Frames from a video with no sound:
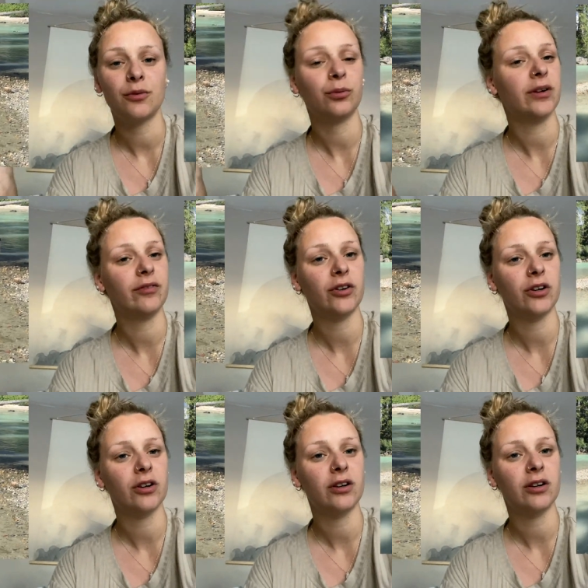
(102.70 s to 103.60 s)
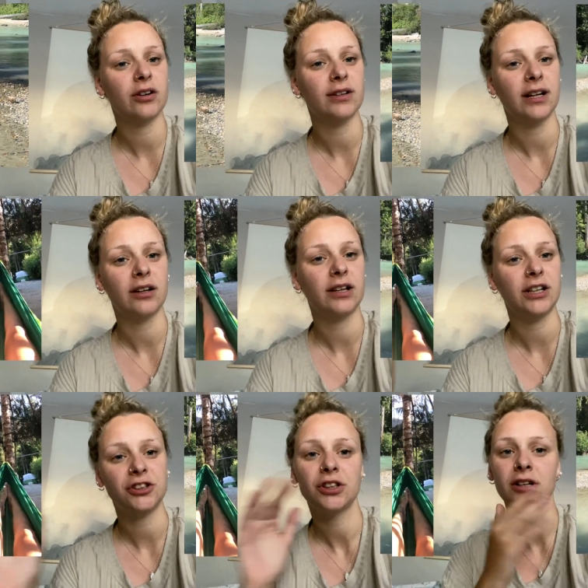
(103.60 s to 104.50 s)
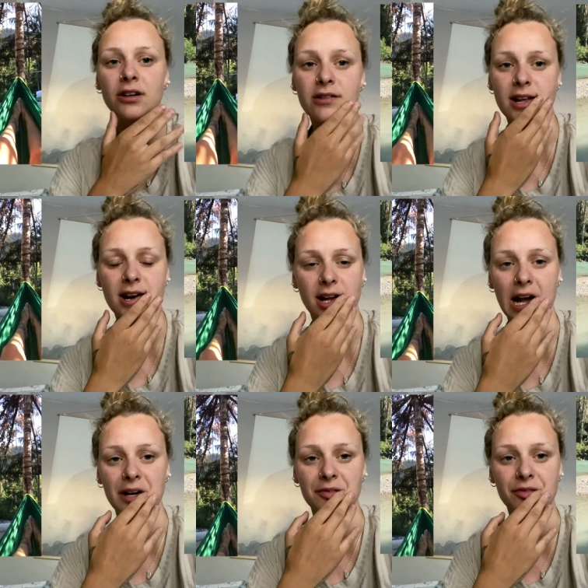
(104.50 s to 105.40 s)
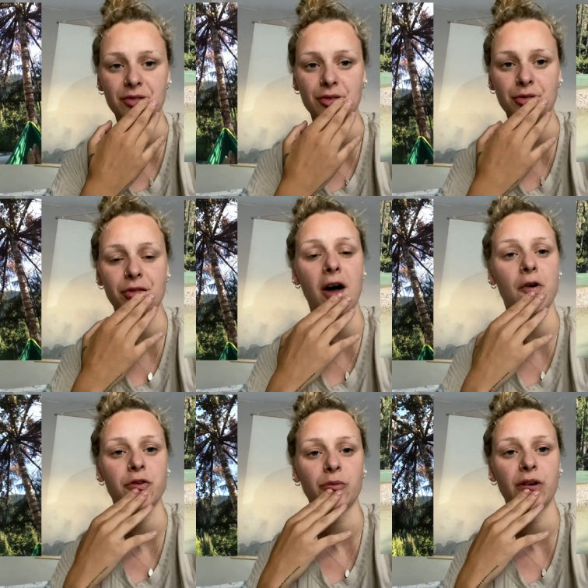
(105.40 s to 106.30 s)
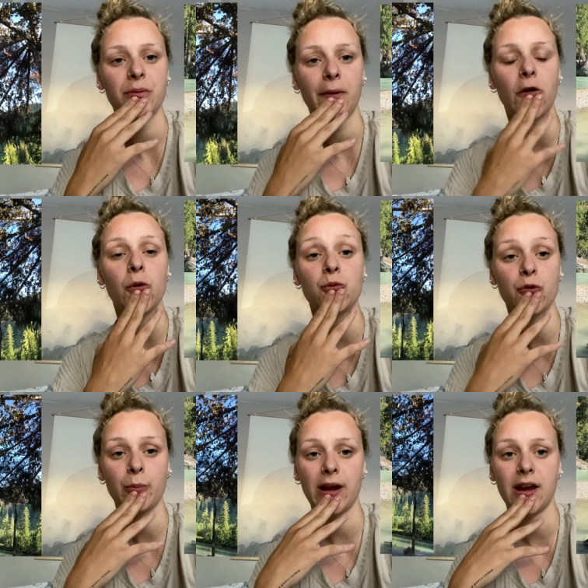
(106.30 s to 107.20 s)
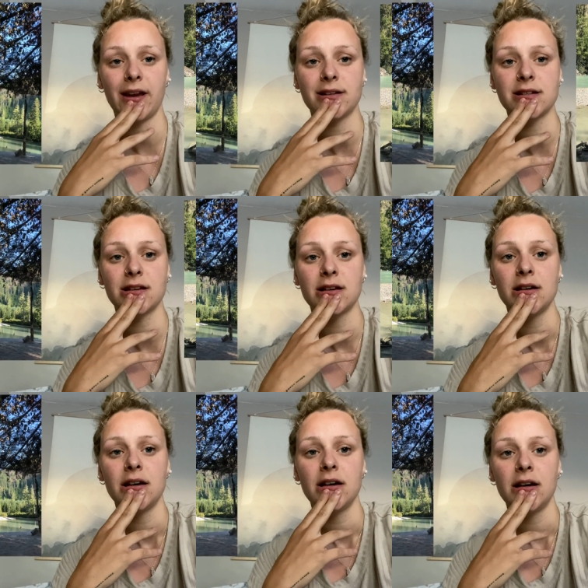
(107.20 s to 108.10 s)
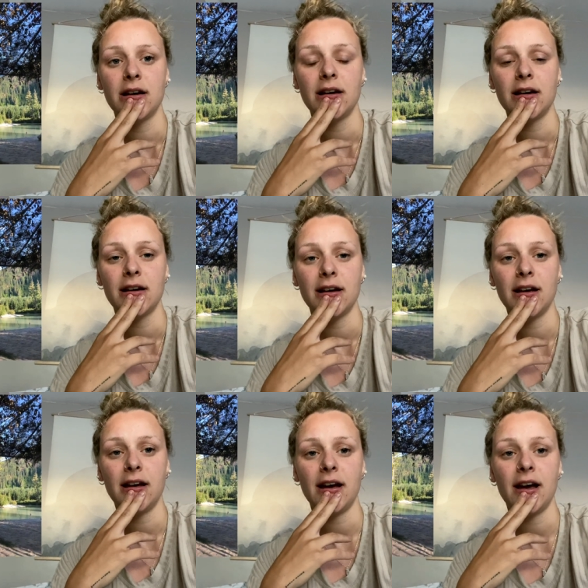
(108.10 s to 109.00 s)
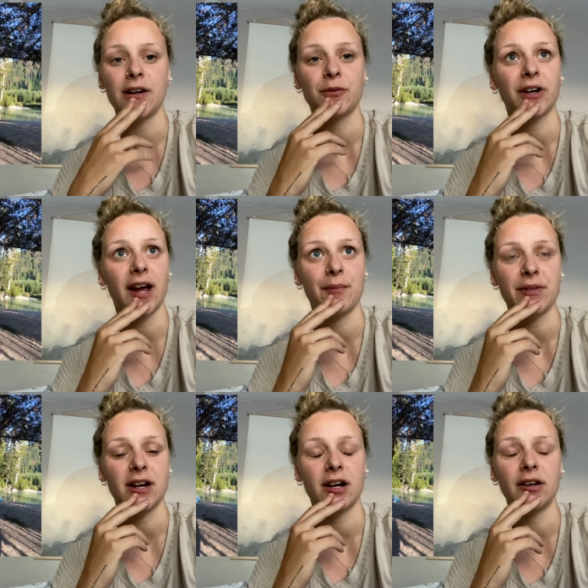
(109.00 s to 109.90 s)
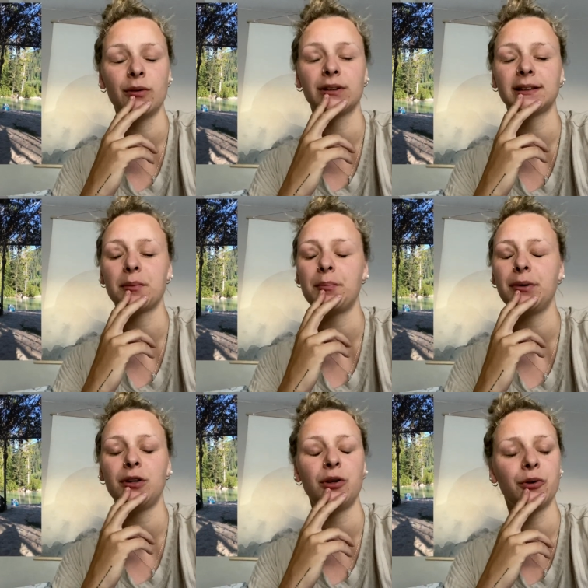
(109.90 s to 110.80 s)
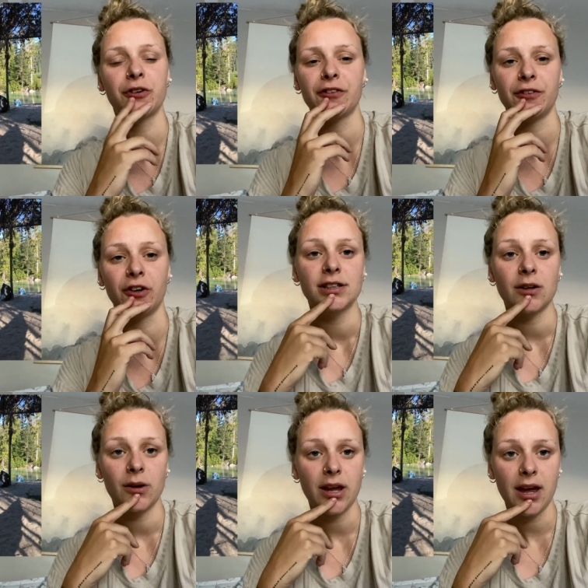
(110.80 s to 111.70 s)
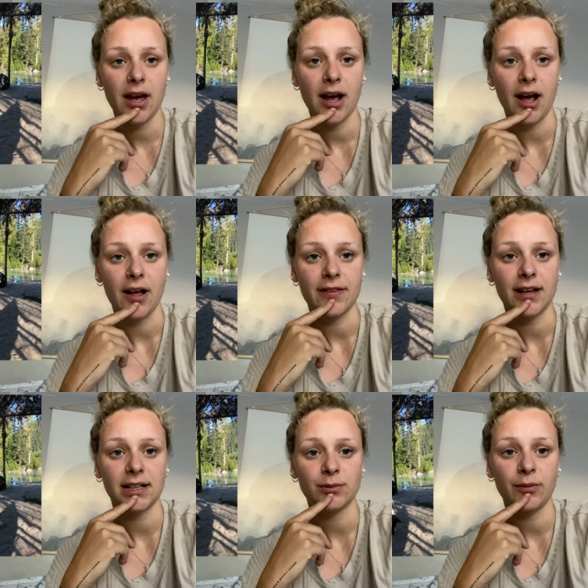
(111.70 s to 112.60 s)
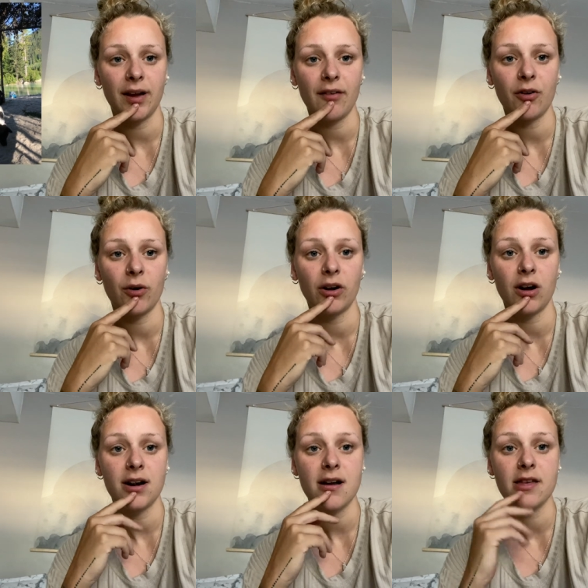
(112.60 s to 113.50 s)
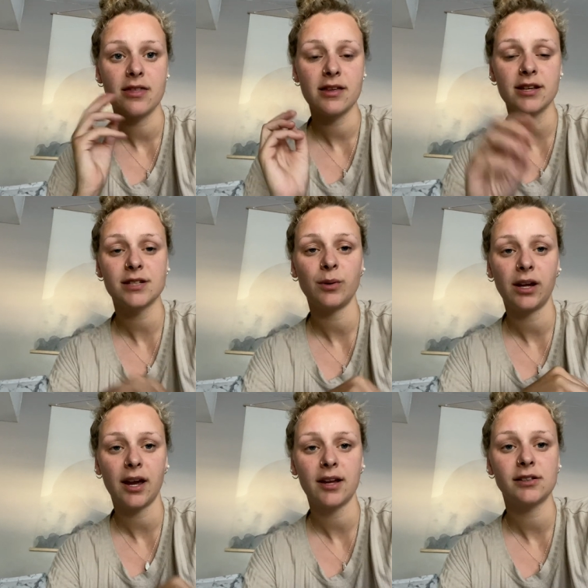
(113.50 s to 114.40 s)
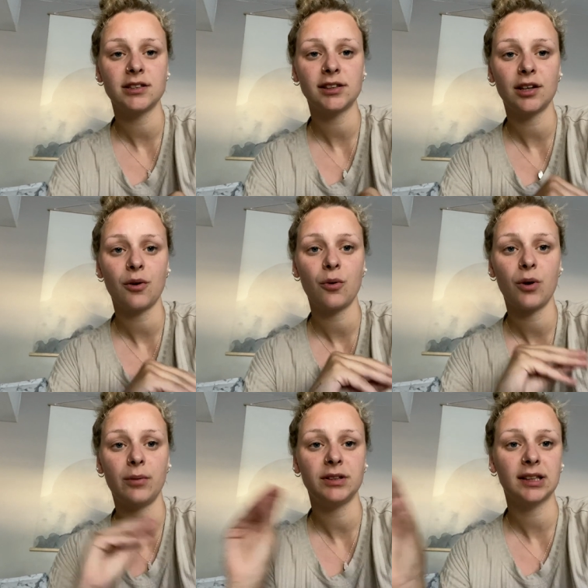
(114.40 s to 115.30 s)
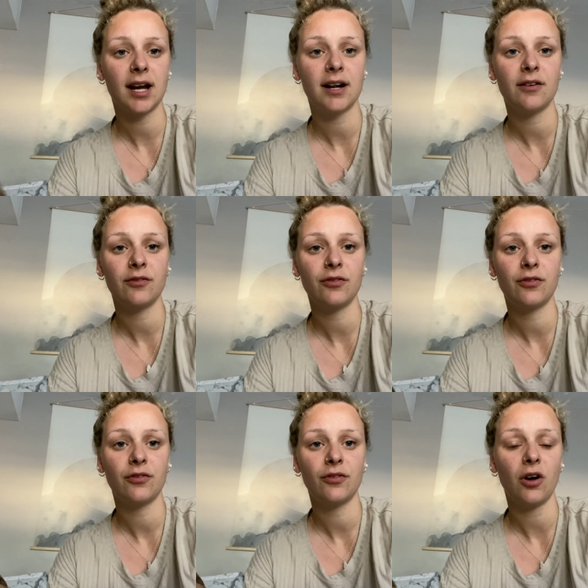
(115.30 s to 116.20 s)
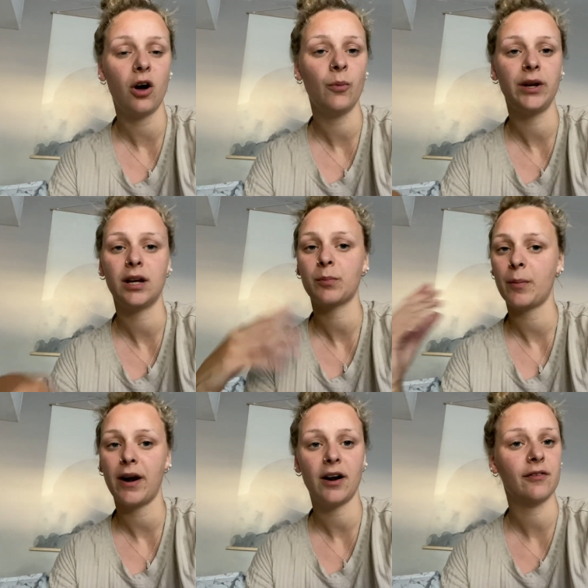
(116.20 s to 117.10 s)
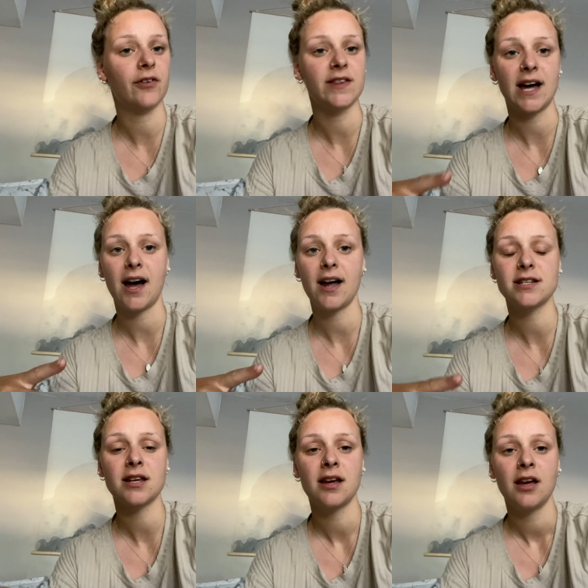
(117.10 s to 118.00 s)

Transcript: river, like glacier that I kind of found with my old roommate. And we'll camp there. It was beautiful. So yeah, that's what we have going on this weekend. So I'm just kind of all week preparing for that.